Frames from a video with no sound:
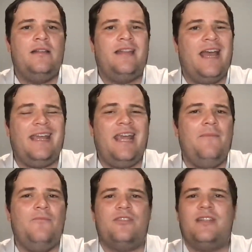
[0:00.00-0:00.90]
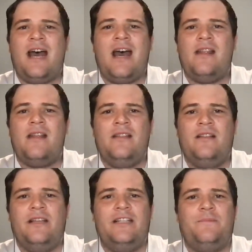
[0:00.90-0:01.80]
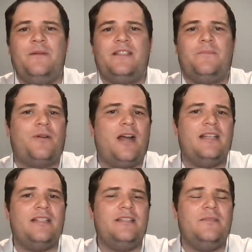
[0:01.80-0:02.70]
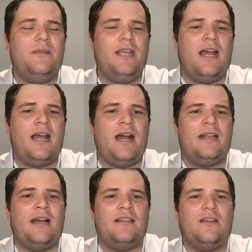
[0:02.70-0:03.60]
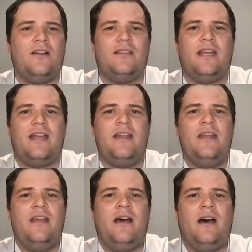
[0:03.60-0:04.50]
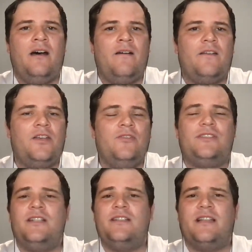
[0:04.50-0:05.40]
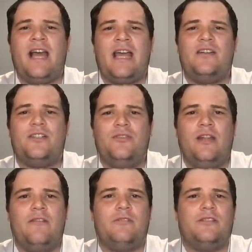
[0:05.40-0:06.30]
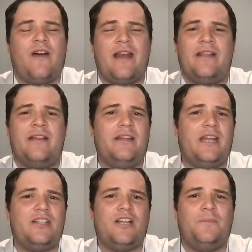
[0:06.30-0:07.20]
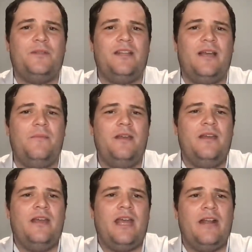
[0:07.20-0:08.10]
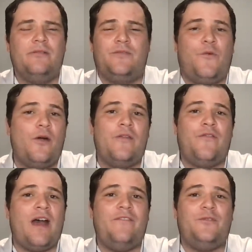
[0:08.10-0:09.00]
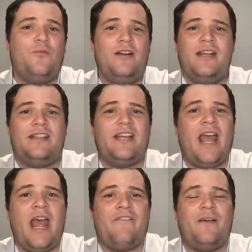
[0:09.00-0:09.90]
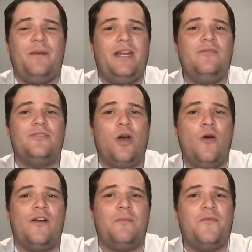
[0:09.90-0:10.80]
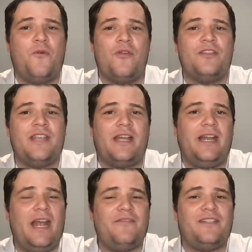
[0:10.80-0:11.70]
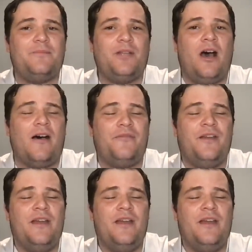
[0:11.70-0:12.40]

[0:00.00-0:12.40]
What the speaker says: that game was not in the least bit surprising to me. I thought that Houston's lack of shooting was finally going to catch up to them, and it was 45-20 at the half. I mean, it was over before the second half tipped off.